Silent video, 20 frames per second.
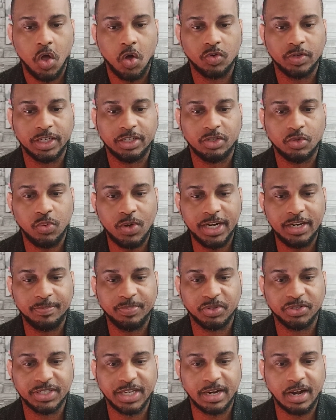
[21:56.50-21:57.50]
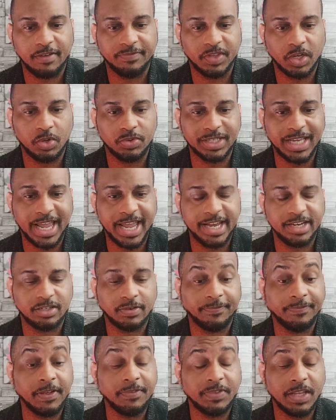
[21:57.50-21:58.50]
Only 20% of those
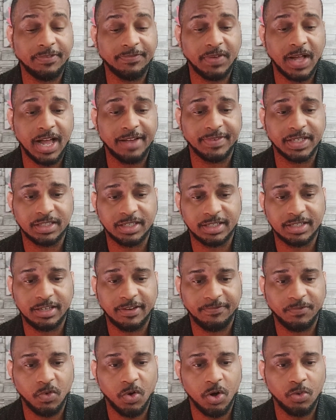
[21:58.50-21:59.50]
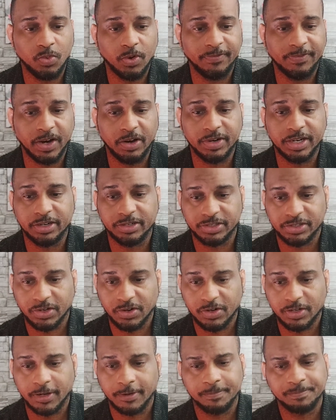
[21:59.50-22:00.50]
aged 55 and 64 were very
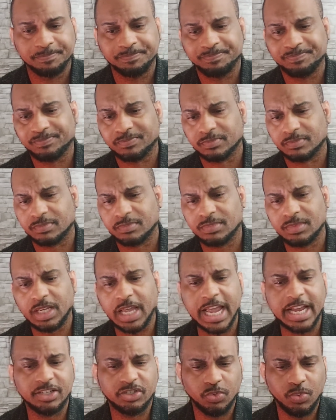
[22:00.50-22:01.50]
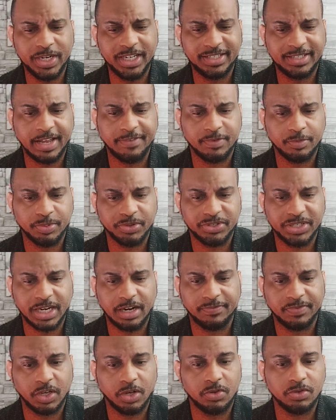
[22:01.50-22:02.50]
concerned, and
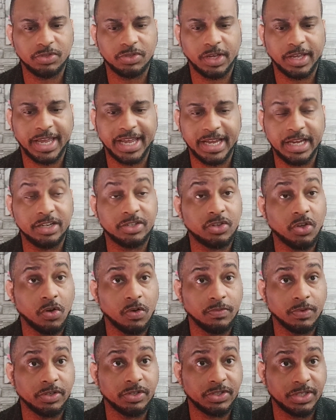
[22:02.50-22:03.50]
27% of those aged over